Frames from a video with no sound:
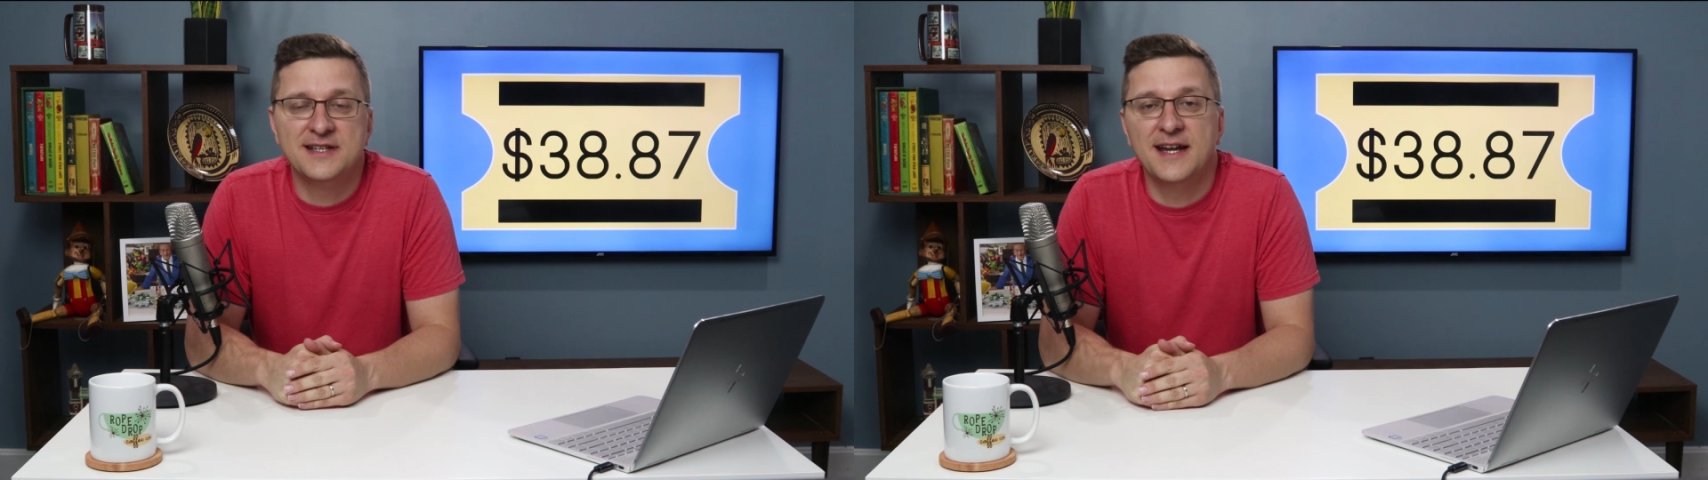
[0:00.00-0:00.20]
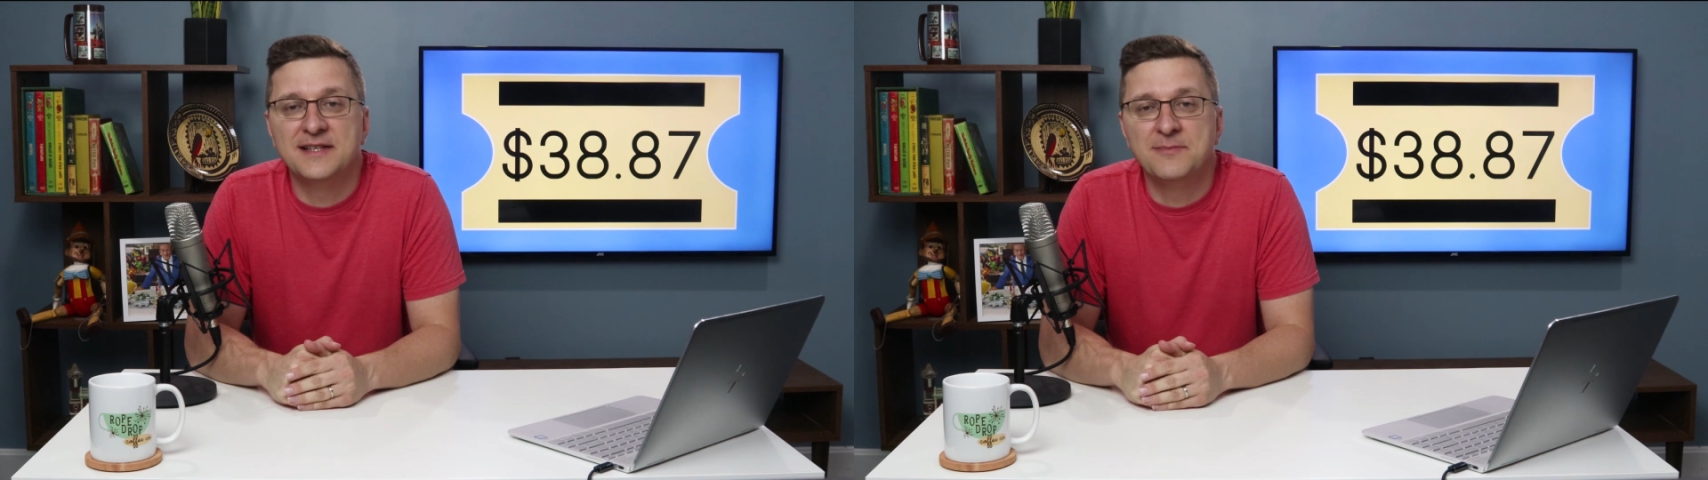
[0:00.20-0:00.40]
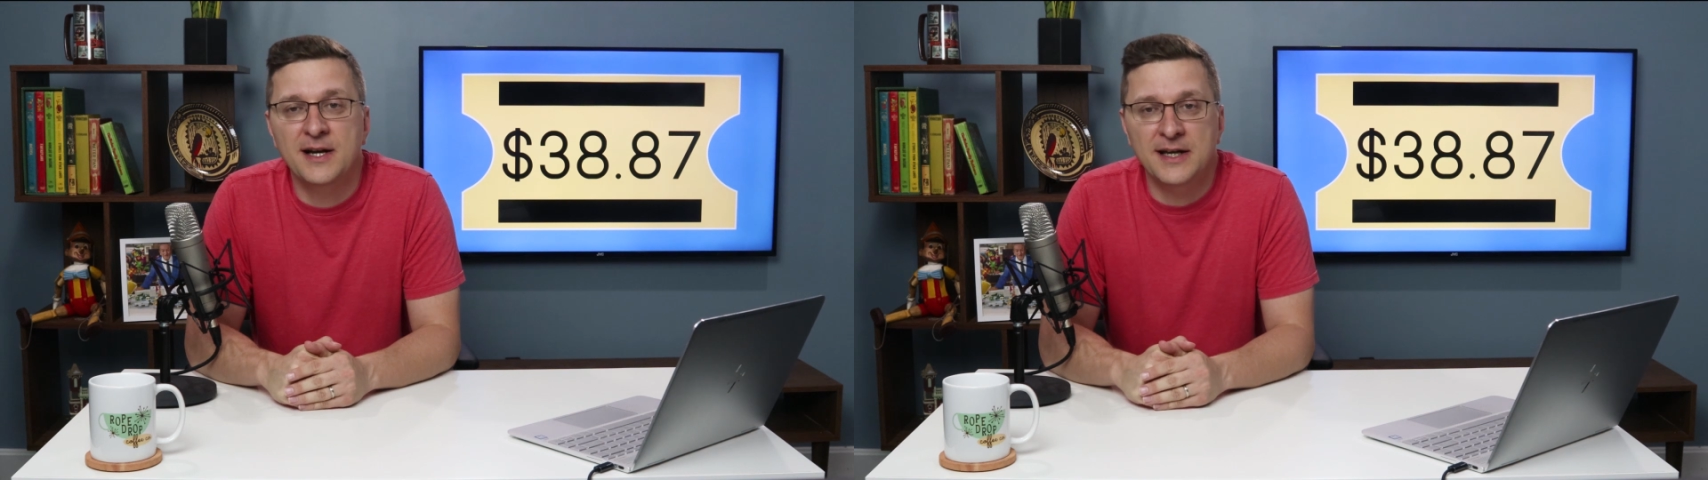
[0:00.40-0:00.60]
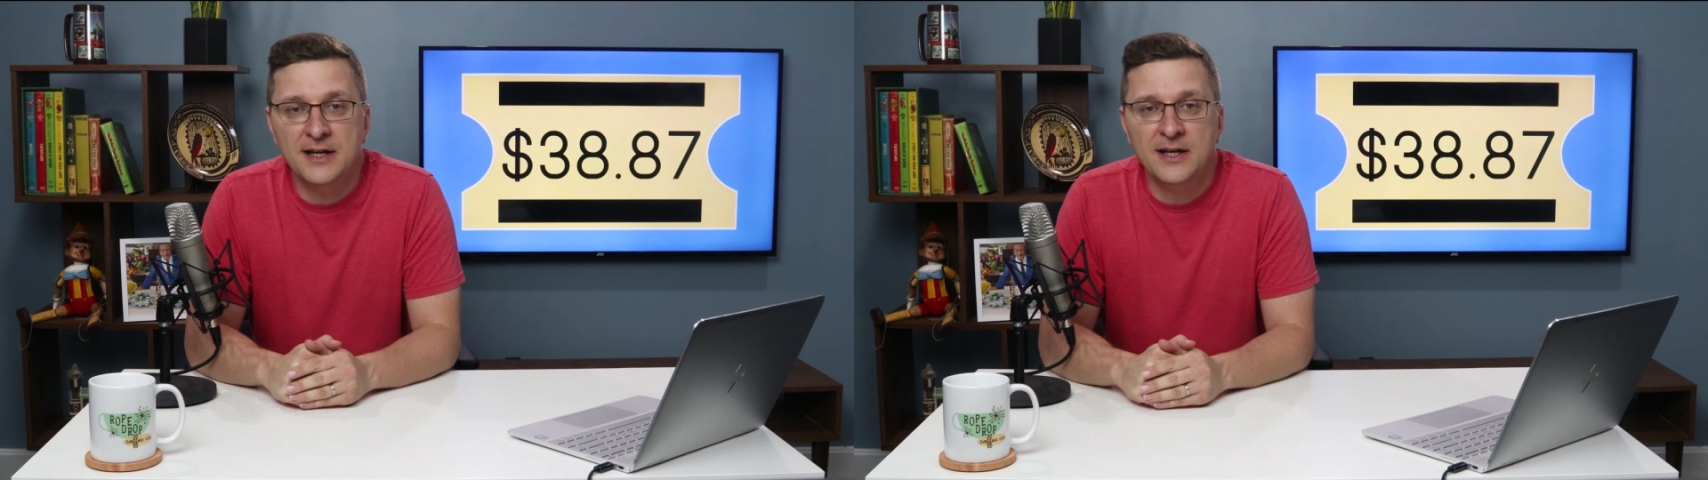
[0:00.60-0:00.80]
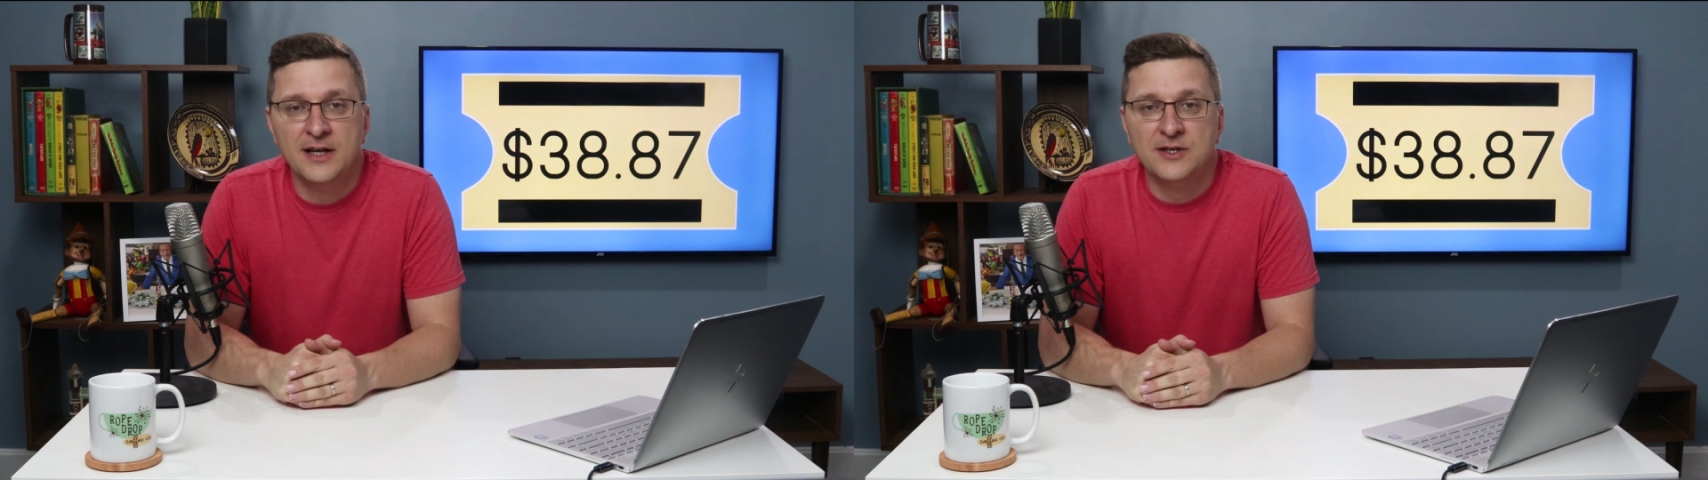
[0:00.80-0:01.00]
today's money.
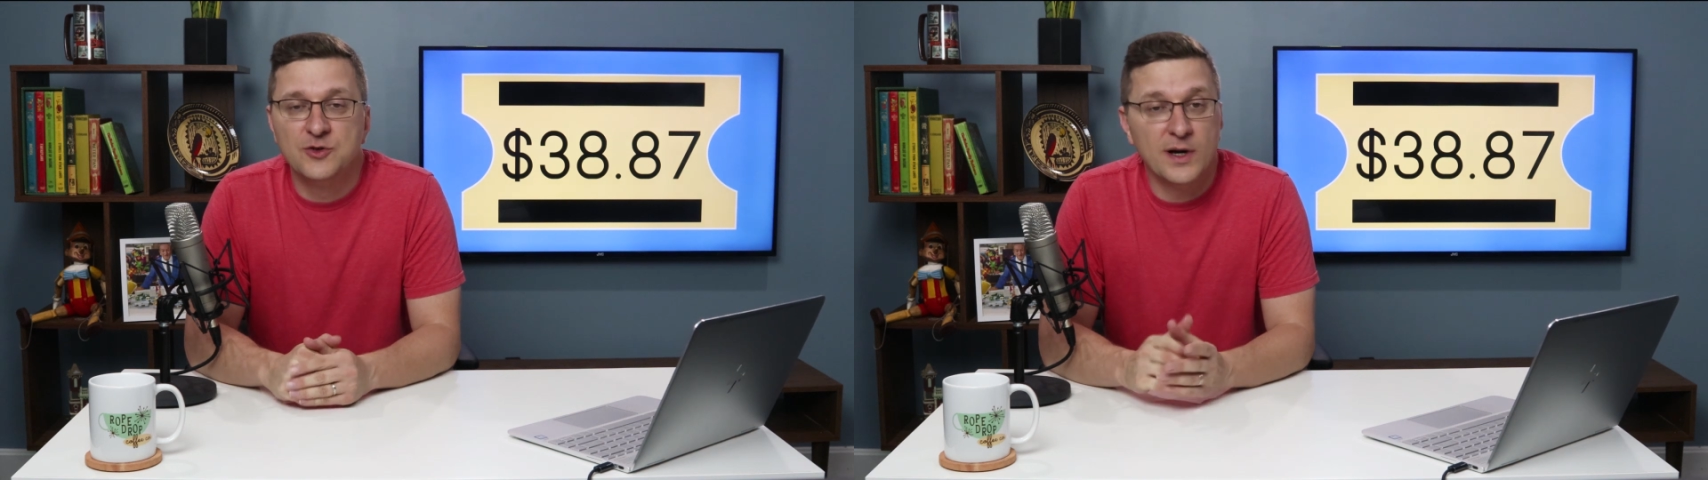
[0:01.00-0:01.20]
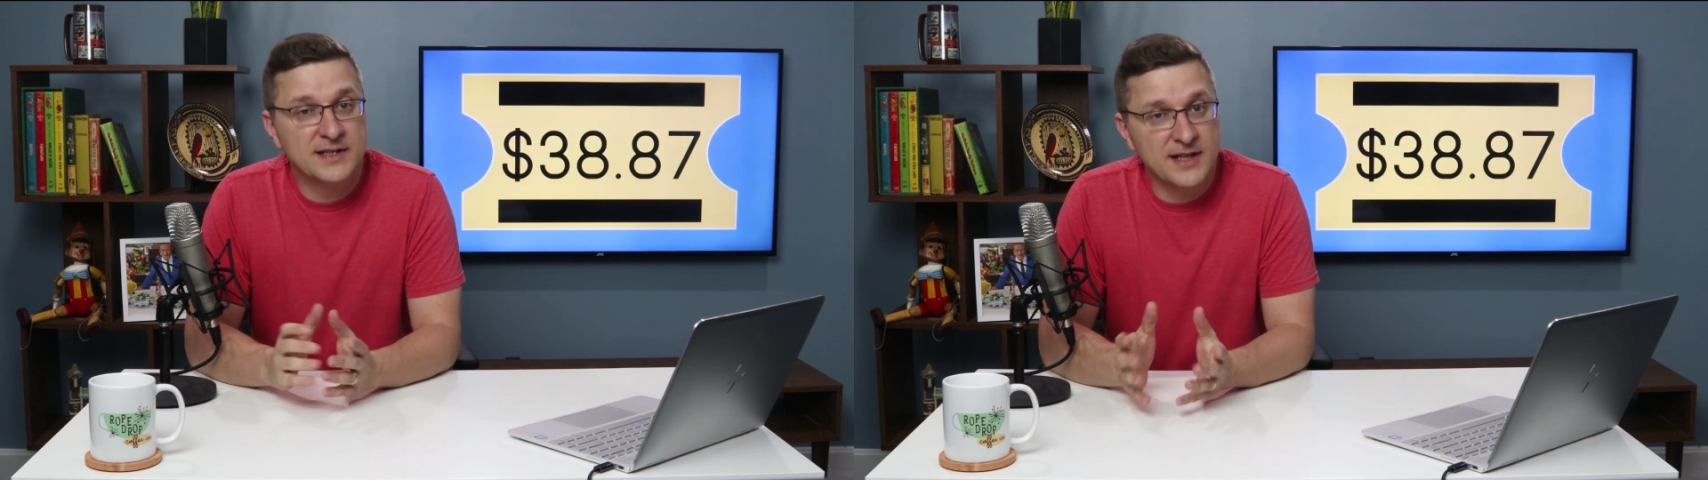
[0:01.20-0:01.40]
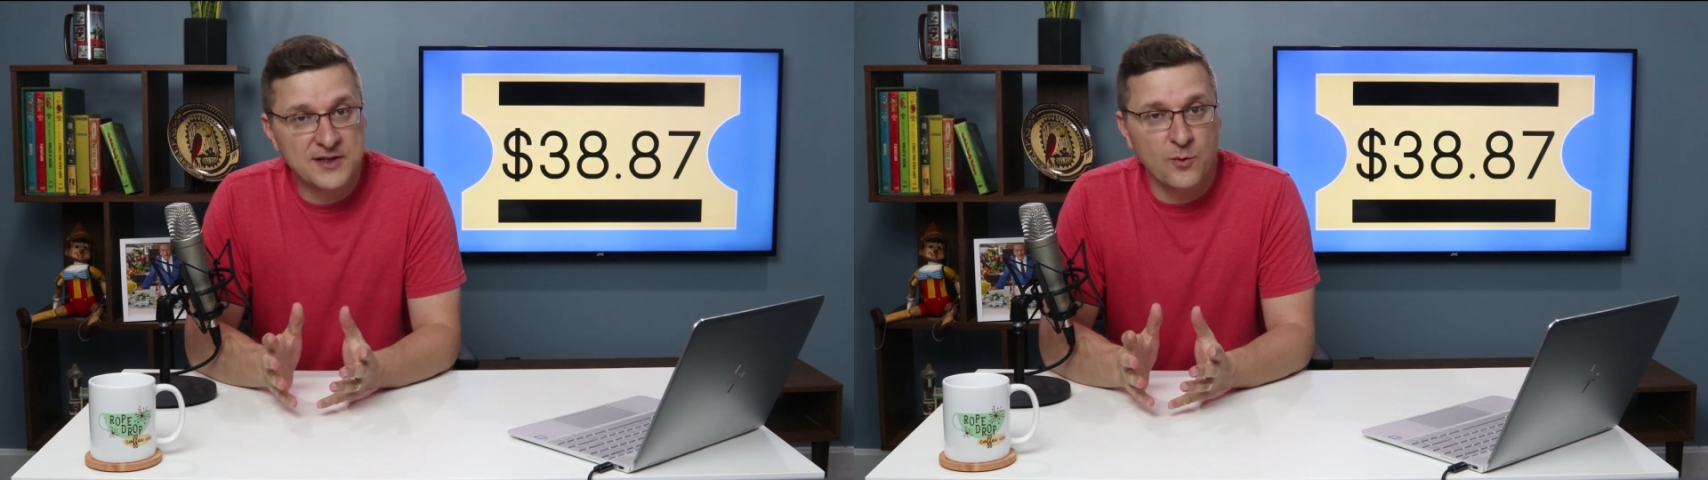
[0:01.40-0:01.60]
So what does